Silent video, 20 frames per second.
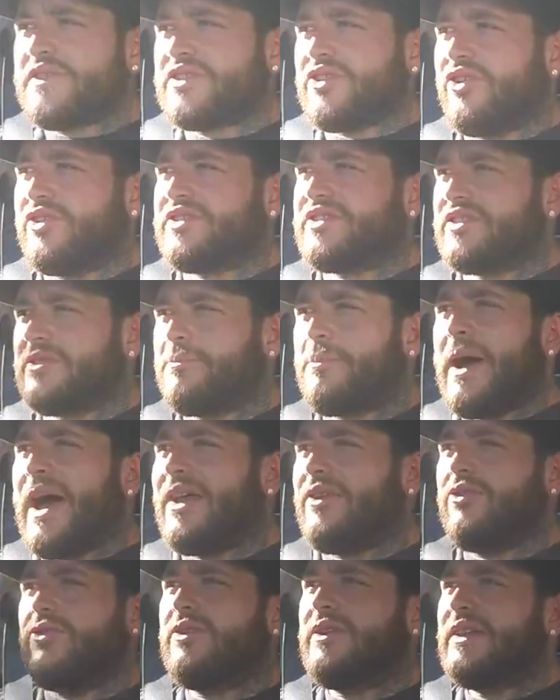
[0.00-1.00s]
sides of the
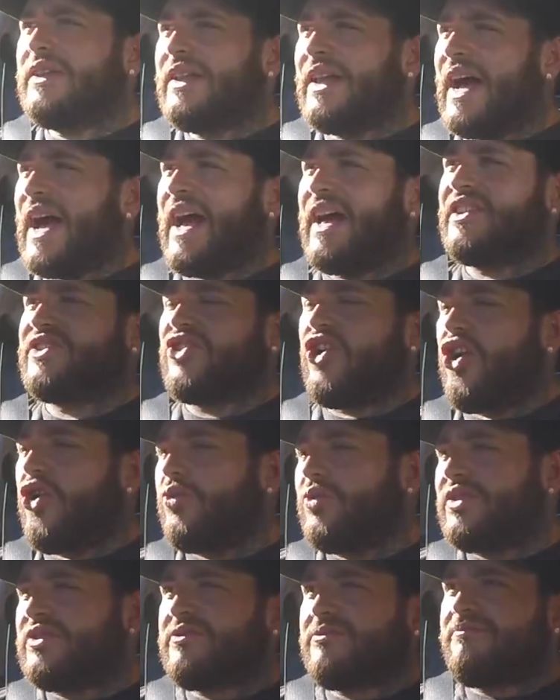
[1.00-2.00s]
panel, and I
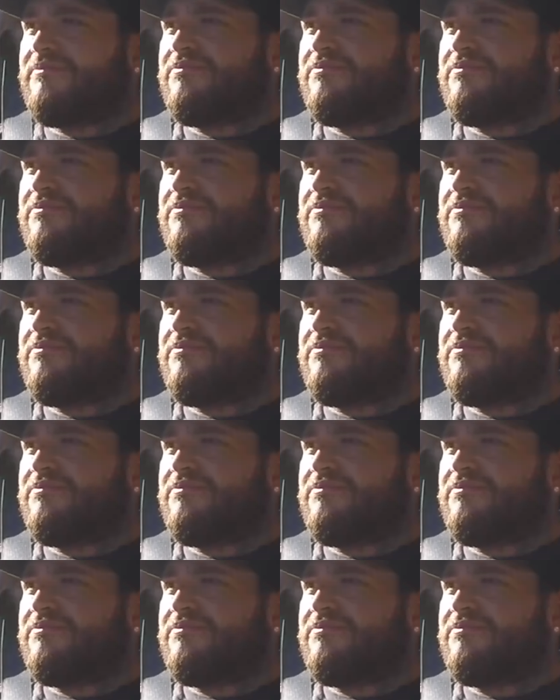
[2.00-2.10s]
would